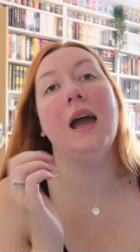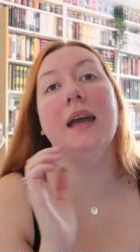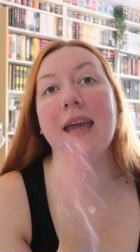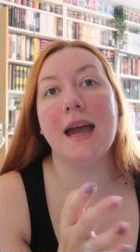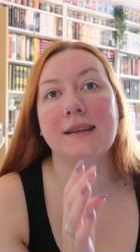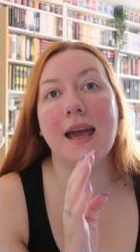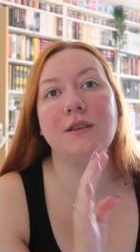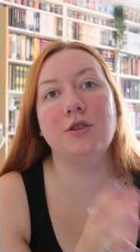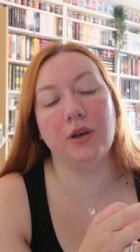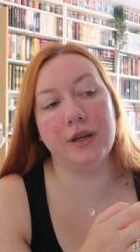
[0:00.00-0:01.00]
Again,
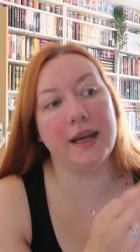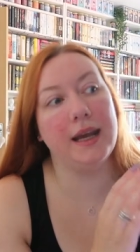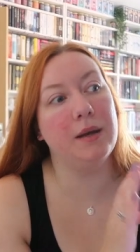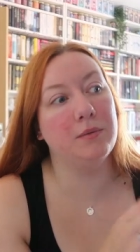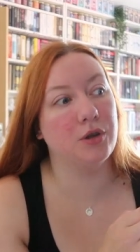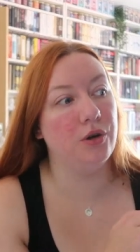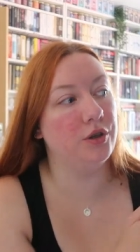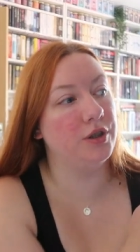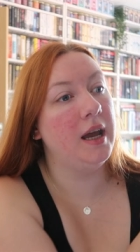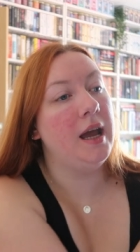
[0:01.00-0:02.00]
enjoyed it. It was
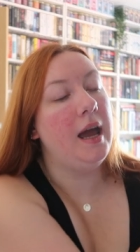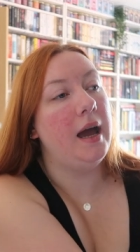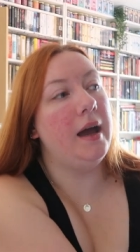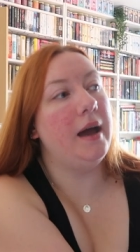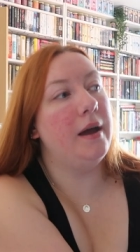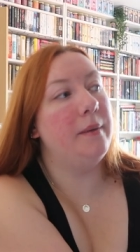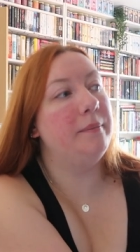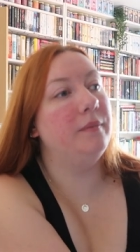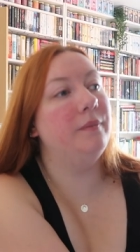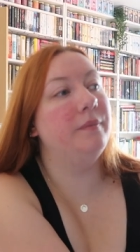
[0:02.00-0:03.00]
good.
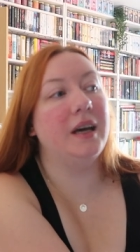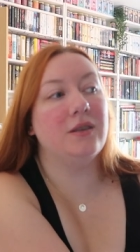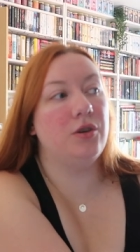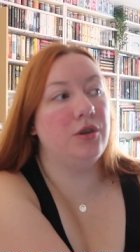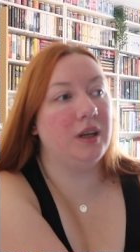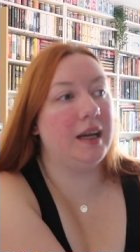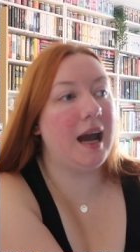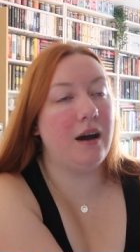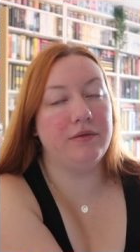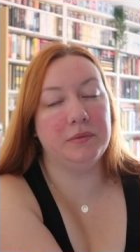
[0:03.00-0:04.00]
Um, that's all you're going to get
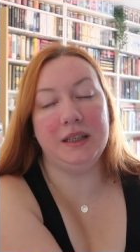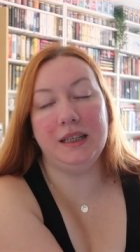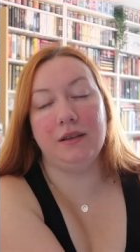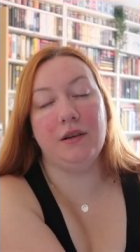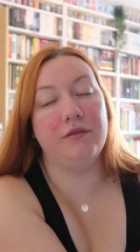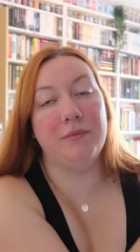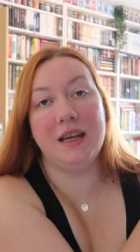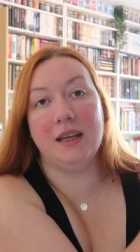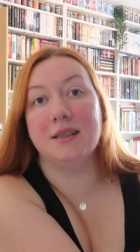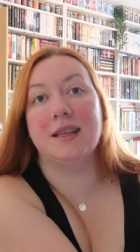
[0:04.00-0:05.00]
out for me of
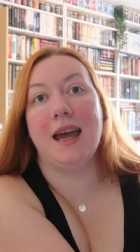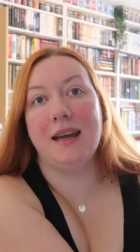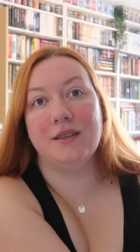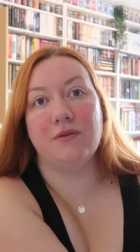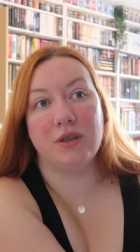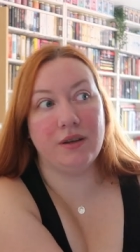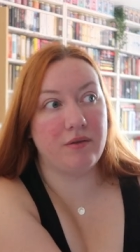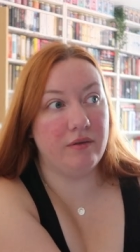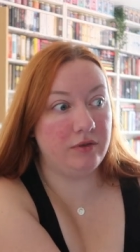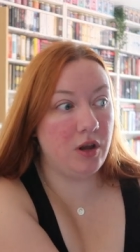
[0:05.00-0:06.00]
me because again it's for a
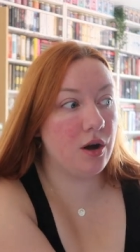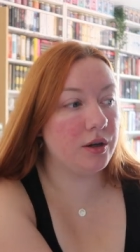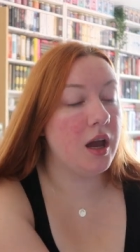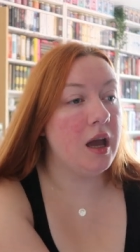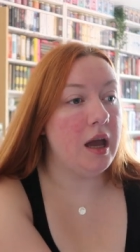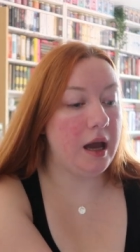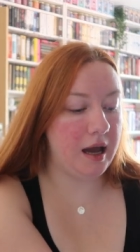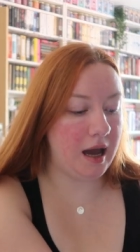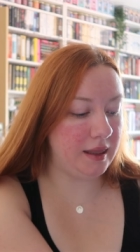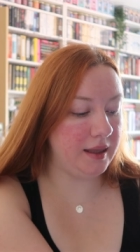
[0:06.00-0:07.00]
different vlog
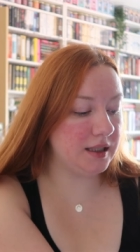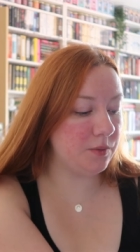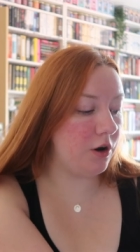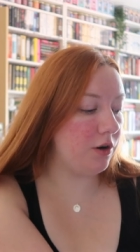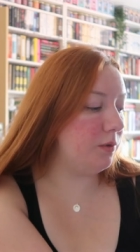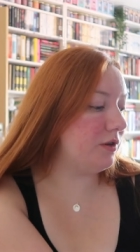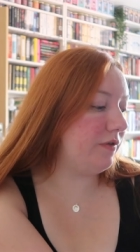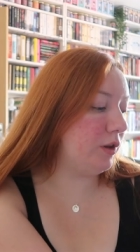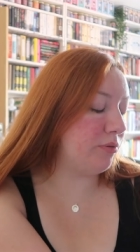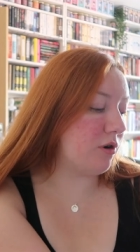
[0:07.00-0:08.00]
uh, and this one was
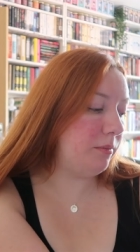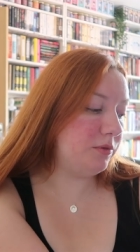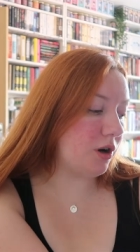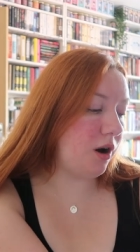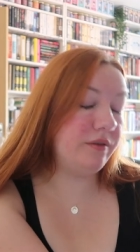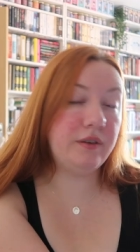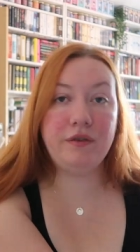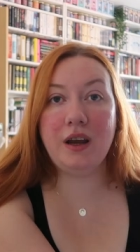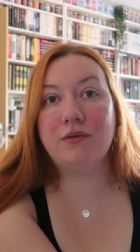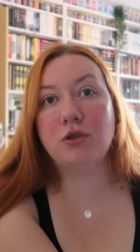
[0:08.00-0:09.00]
for the prompt of
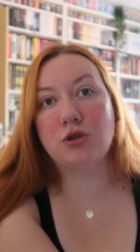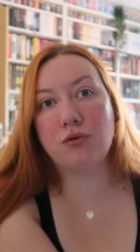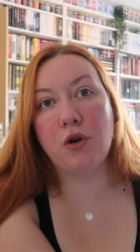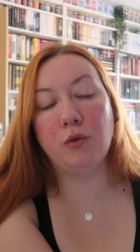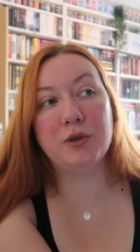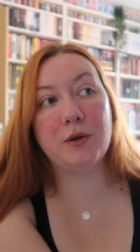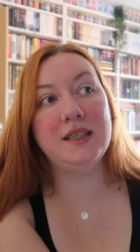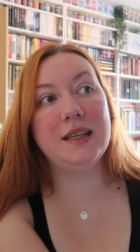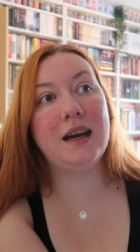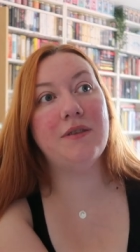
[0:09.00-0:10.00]
favorite trope so i
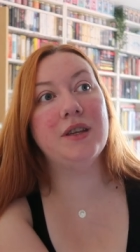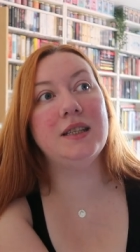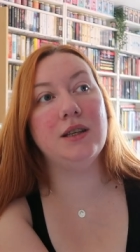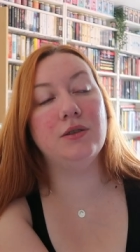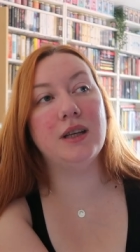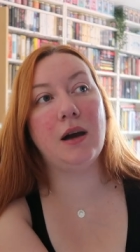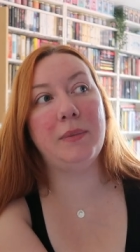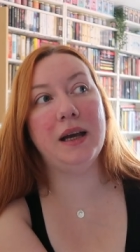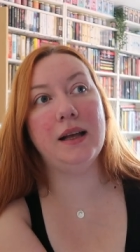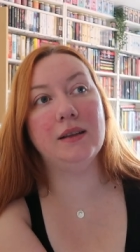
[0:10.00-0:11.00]
did have the deal down
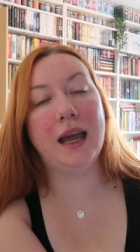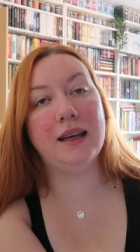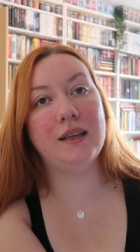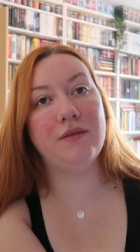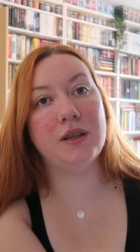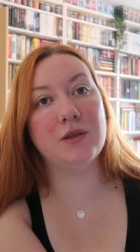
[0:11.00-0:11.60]
by Elle Kennedy for